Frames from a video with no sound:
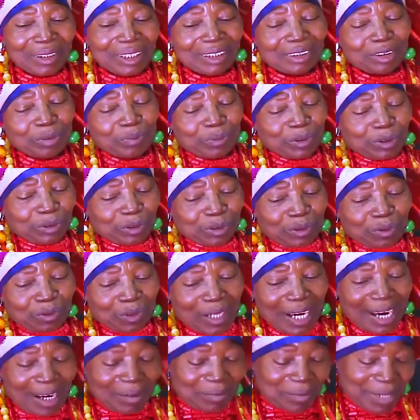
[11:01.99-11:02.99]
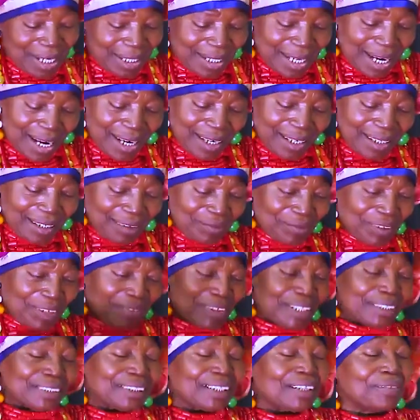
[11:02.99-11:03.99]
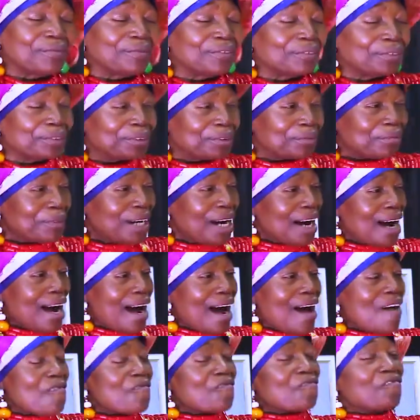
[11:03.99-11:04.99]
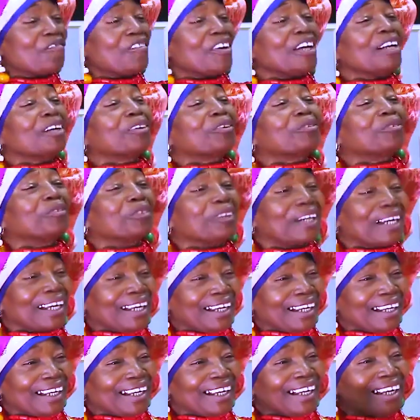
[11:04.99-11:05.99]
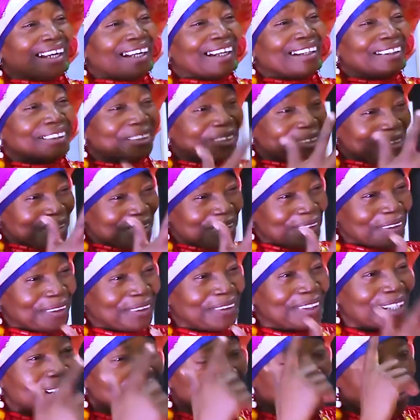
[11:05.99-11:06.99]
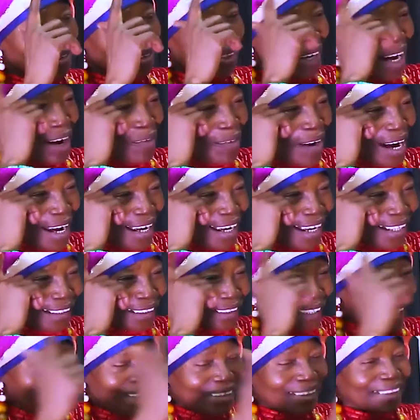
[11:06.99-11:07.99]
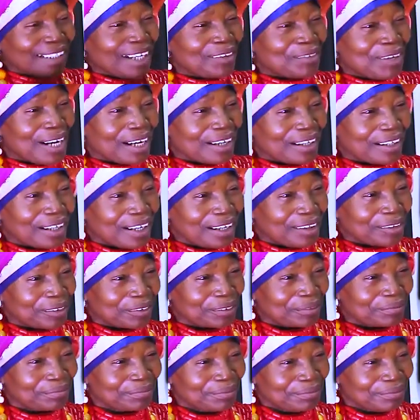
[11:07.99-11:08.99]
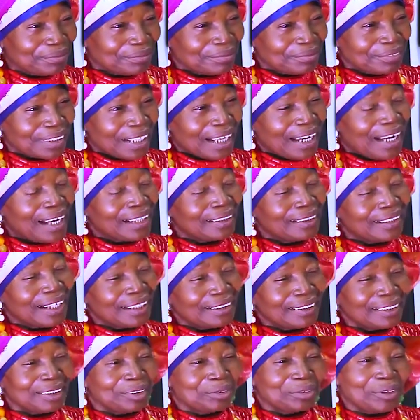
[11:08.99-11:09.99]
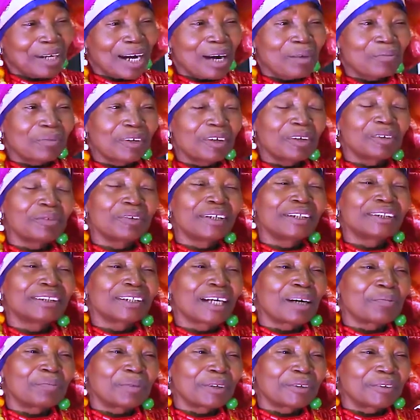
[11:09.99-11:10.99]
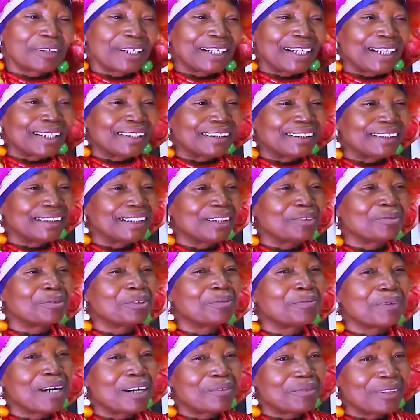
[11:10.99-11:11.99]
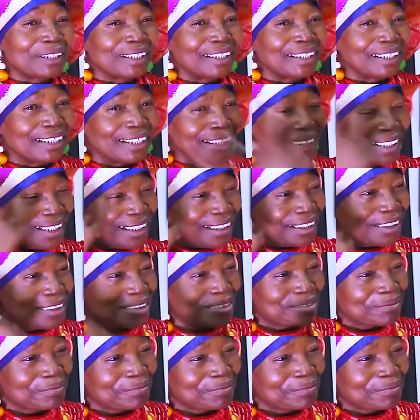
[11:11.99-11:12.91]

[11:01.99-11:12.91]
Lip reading: We're supposed to wear agbada and give ourselves room and feel queen. So you know our head tie is our crown. And that is why I'm always happy when I see a woman with the gele.